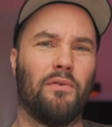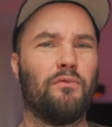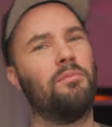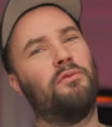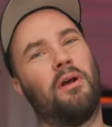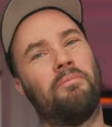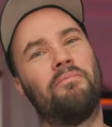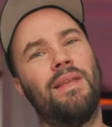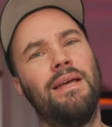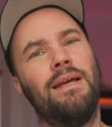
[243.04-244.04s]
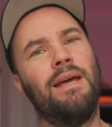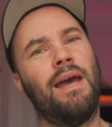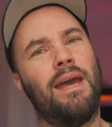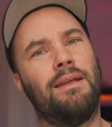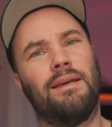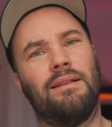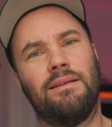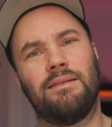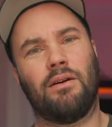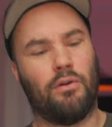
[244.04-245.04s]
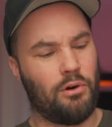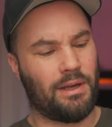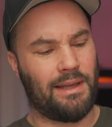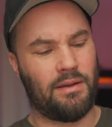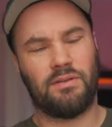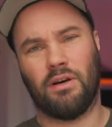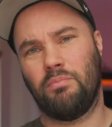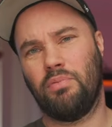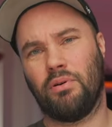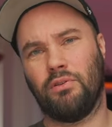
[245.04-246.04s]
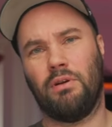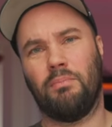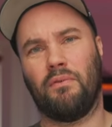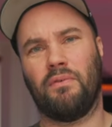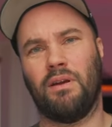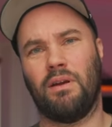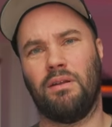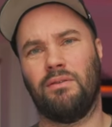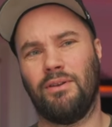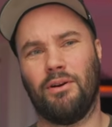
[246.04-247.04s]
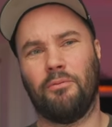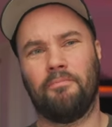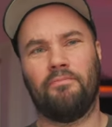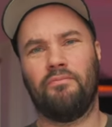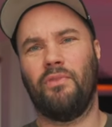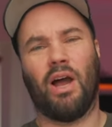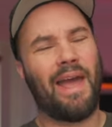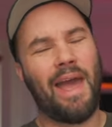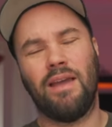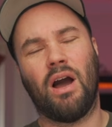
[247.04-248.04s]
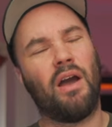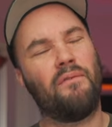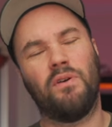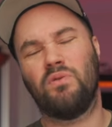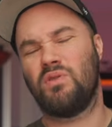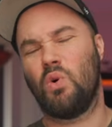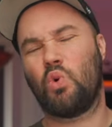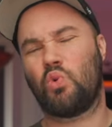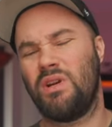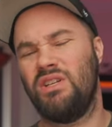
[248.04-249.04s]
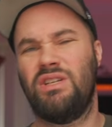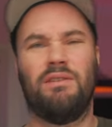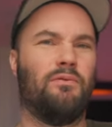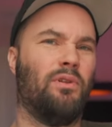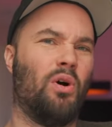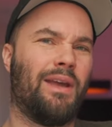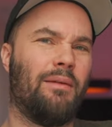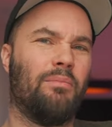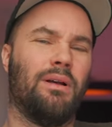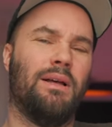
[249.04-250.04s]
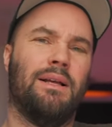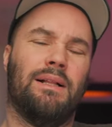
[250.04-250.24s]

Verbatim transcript: in from the front. And then let's go quickly outside, put on the wind muff, and you know, I hate, I feel so cringy vlogging, but